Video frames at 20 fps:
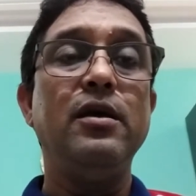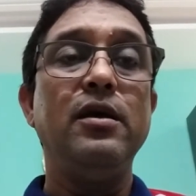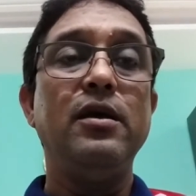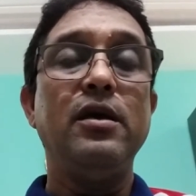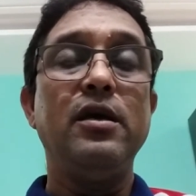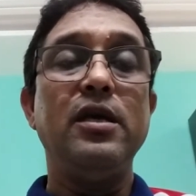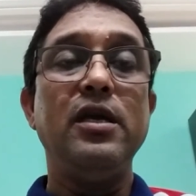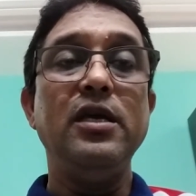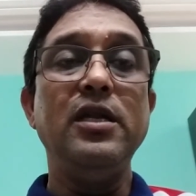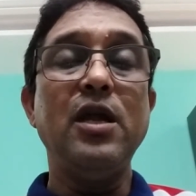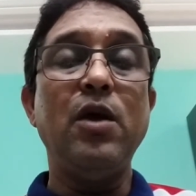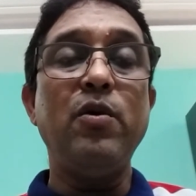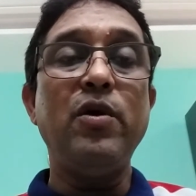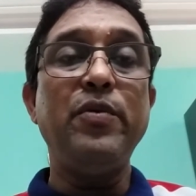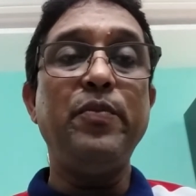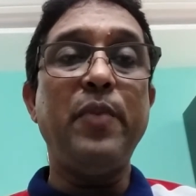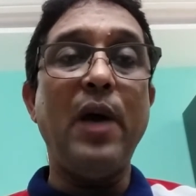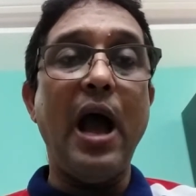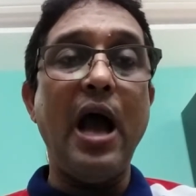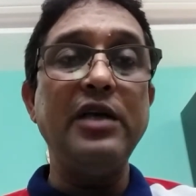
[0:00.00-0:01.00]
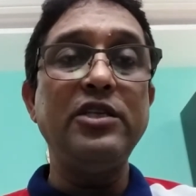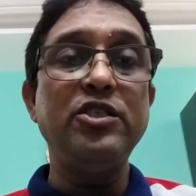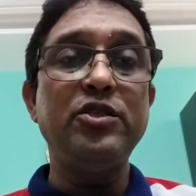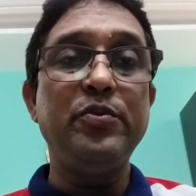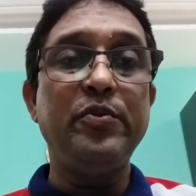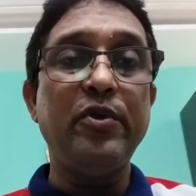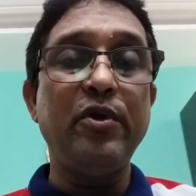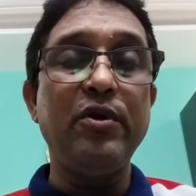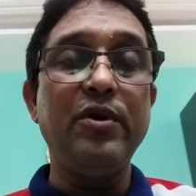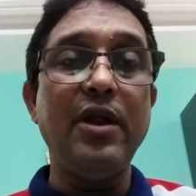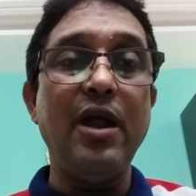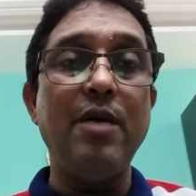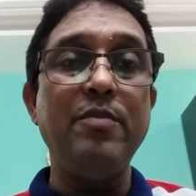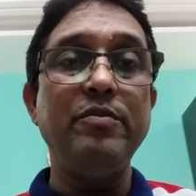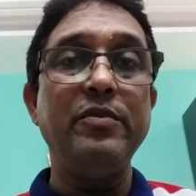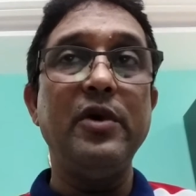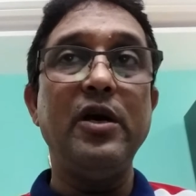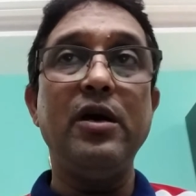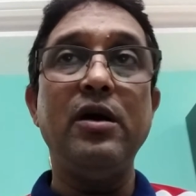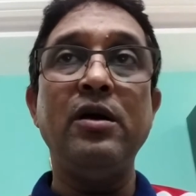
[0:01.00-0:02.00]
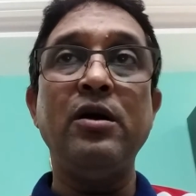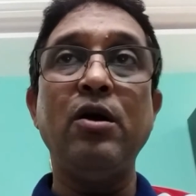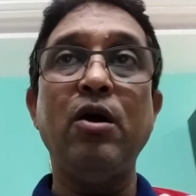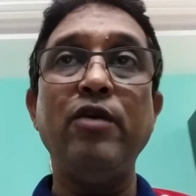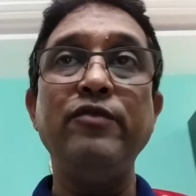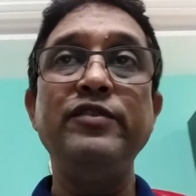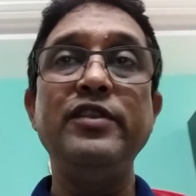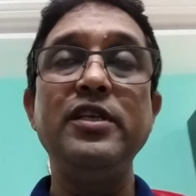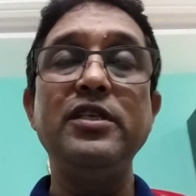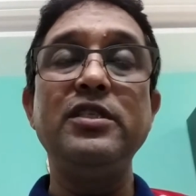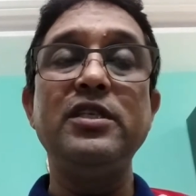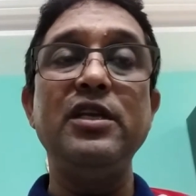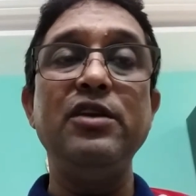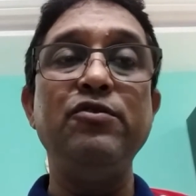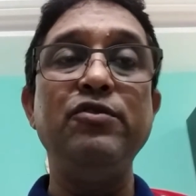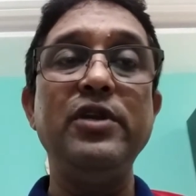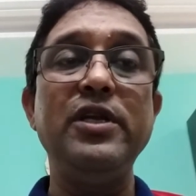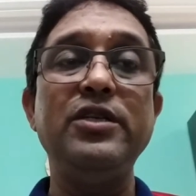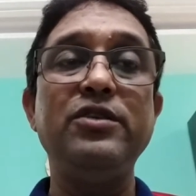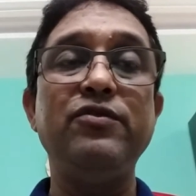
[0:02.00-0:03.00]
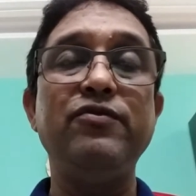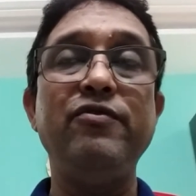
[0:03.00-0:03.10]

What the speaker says: In our first program of this unit,